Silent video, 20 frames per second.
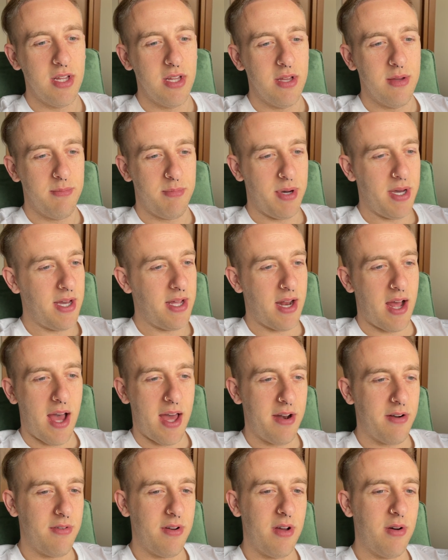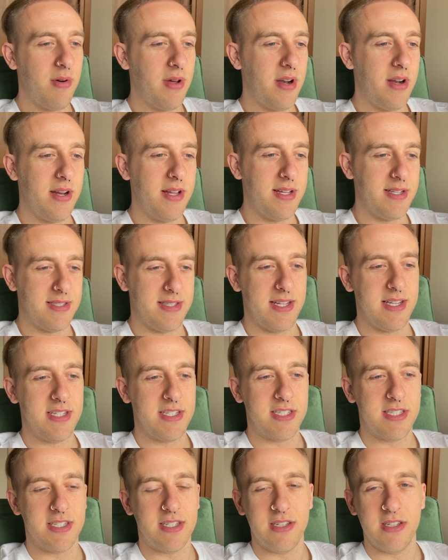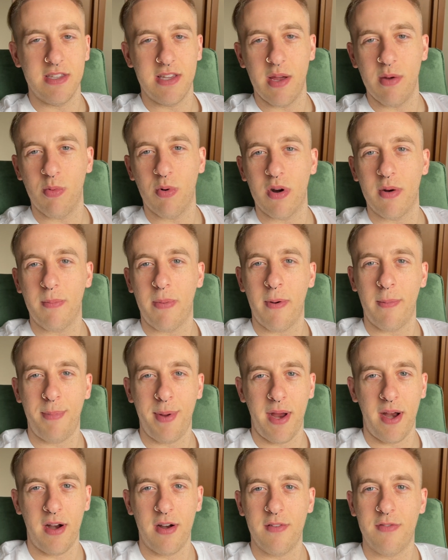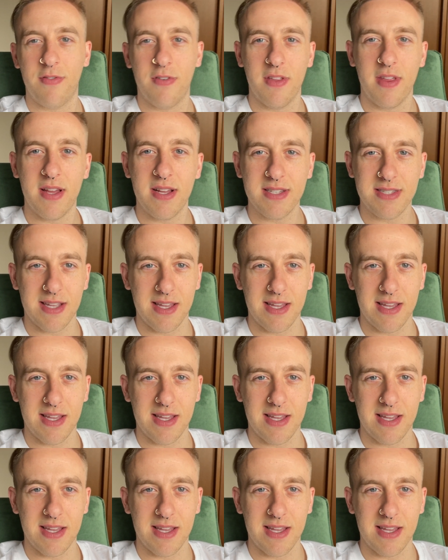But I don't know what it is. They weren't prepared for this.